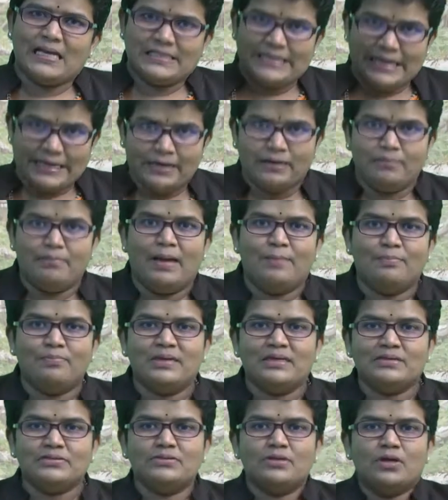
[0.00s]
channel
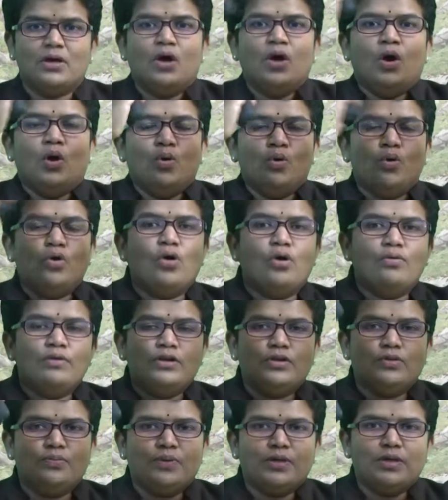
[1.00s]
members, who are
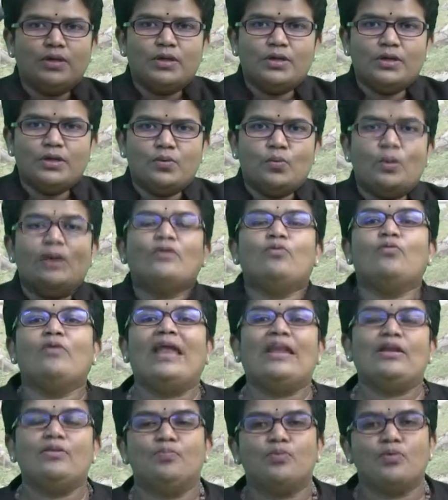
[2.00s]
going to be, what
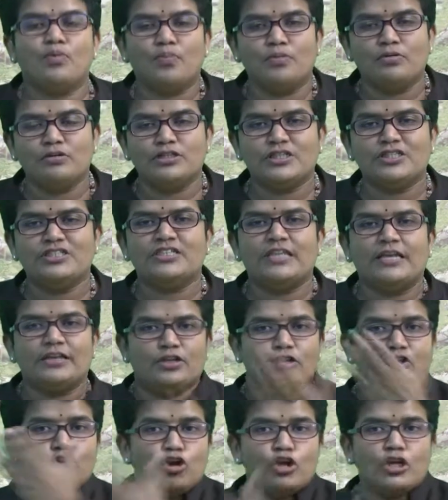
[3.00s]
value proportion that
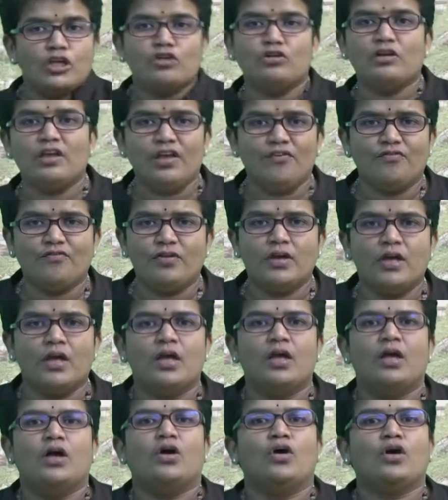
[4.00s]
you're going to give,
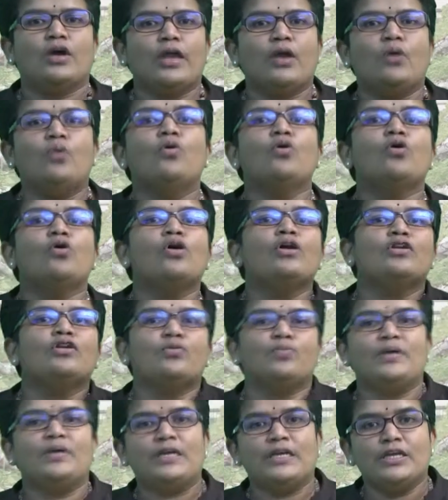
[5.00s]
okay, who are going
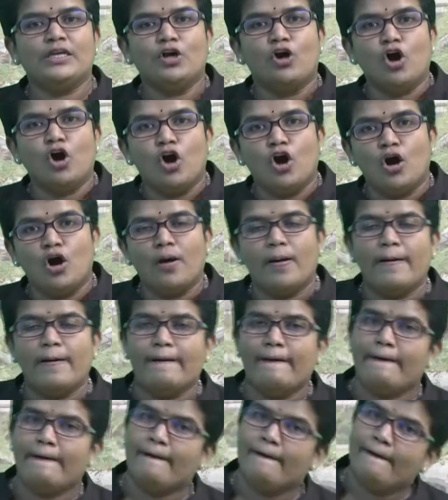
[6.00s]
to be
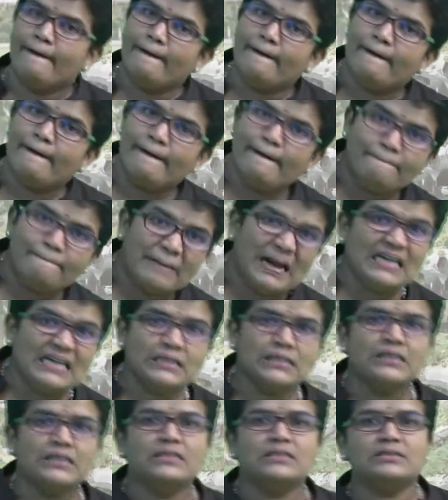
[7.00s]
your
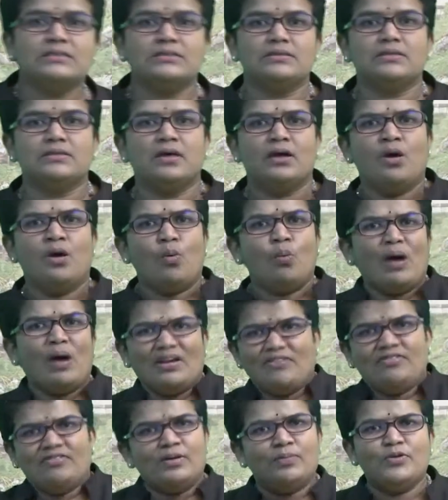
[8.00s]
partners,
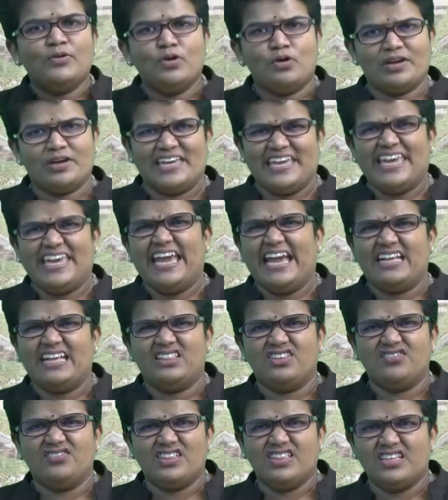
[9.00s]
what will be your key
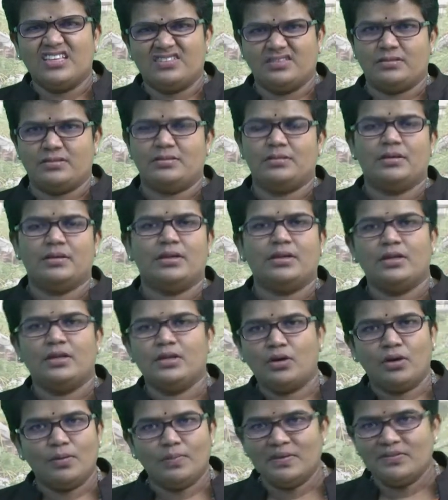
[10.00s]
activities in
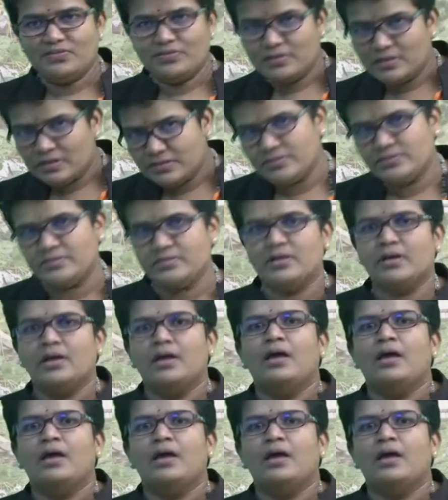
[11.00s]
your business